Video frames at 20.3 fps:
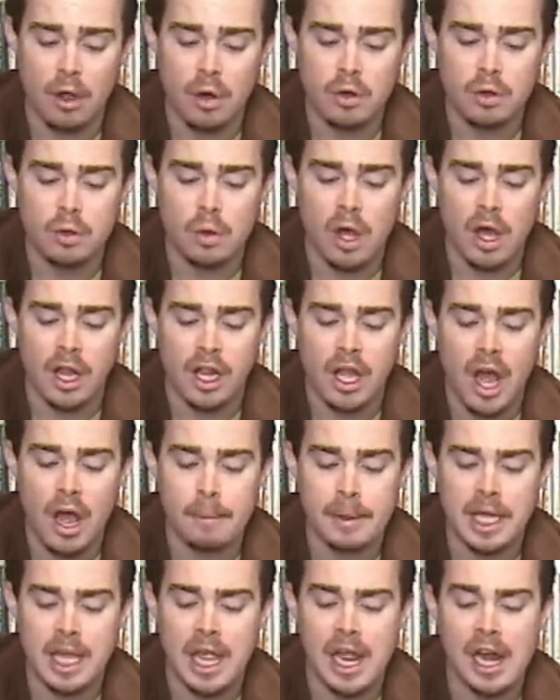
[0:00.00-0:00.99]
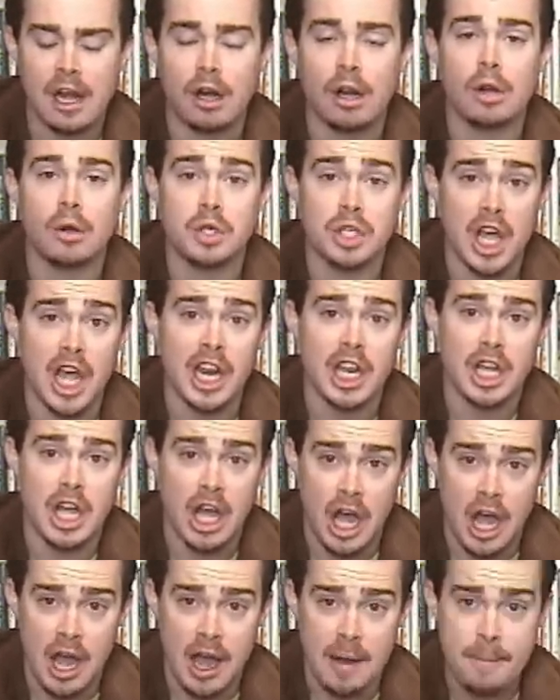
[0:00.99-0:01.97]
Go to uh,
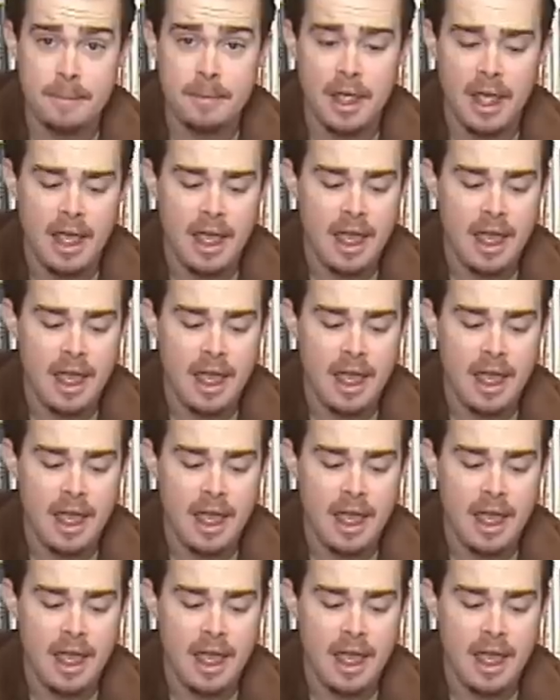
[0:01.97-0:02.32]
komikero.com.